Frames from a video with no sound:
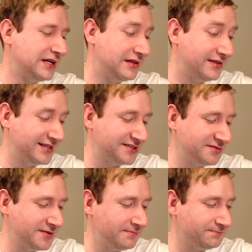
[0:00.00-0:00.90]
This
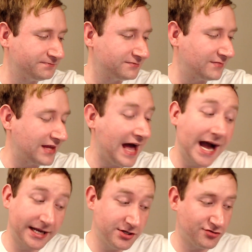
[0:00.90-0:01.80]
one, I
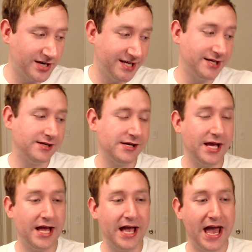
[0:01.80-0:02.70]
could drink
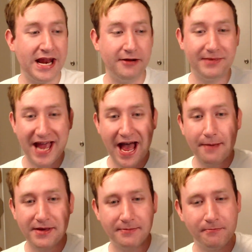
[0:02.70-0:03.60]
and I'd be
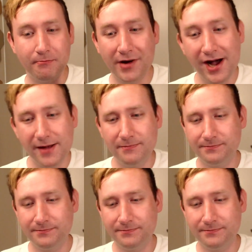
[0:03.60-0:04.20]
happy. But